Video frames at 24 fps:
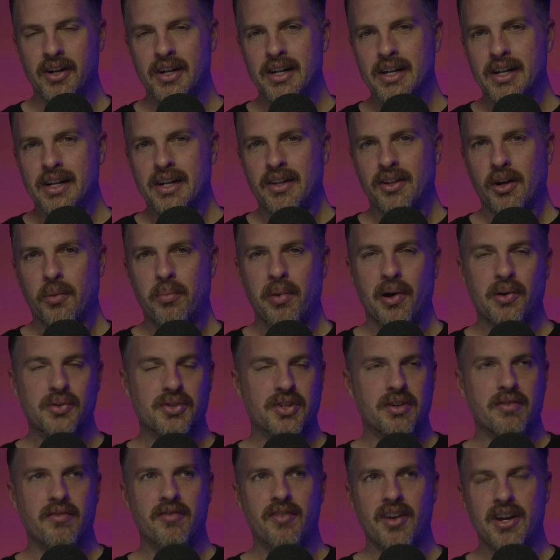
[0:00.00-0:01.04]
They'll post a
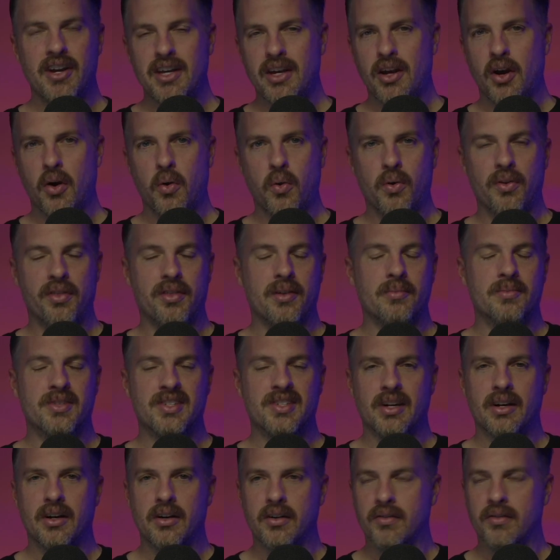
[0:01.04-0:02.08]
video with
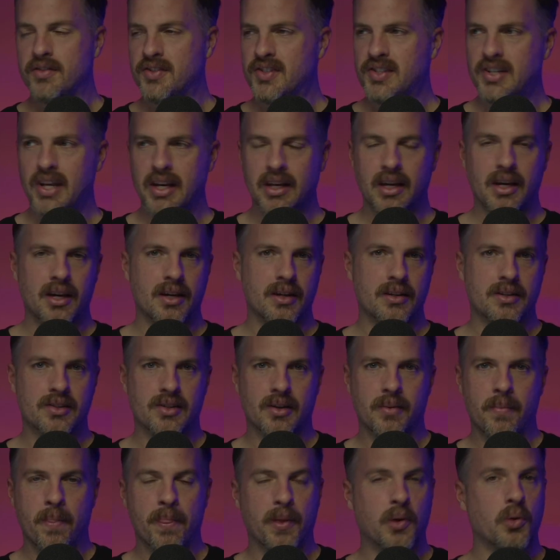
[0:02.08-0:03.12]
themselves singing
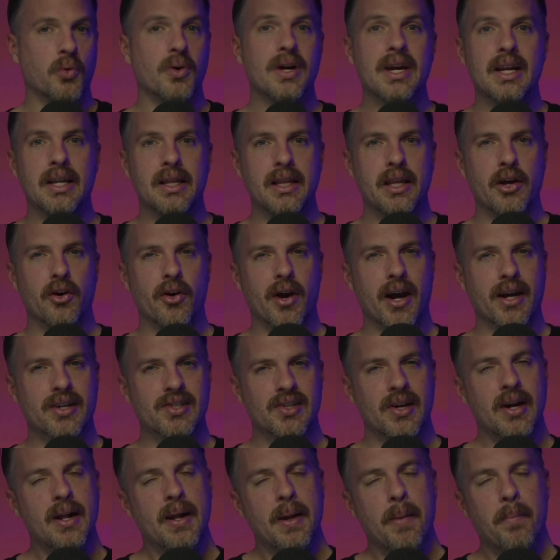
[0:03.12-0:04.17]
some Creed lyrics,
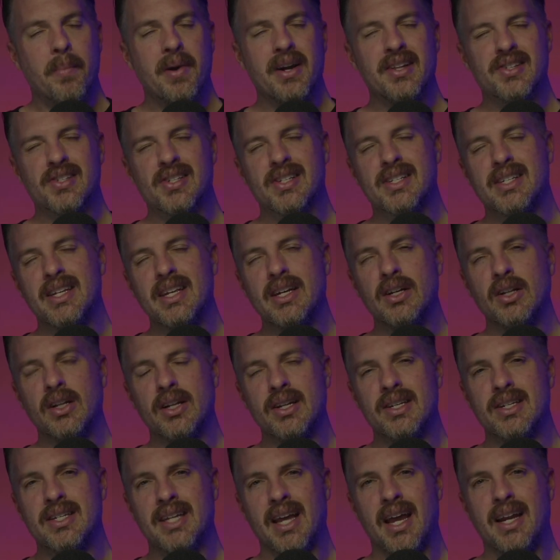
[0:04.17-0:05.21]
but it's still
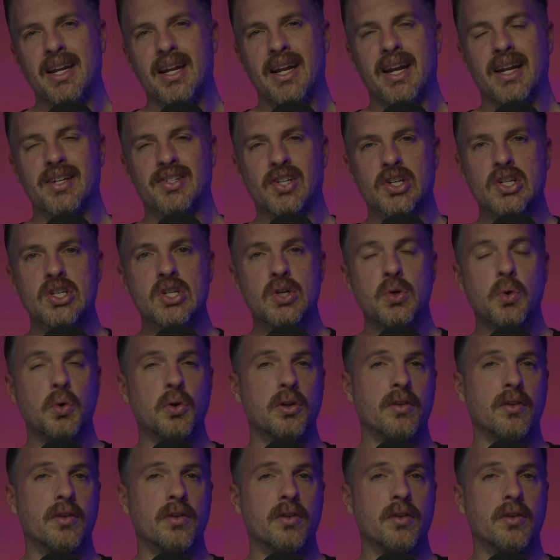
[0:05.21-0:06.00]
intended as a tool of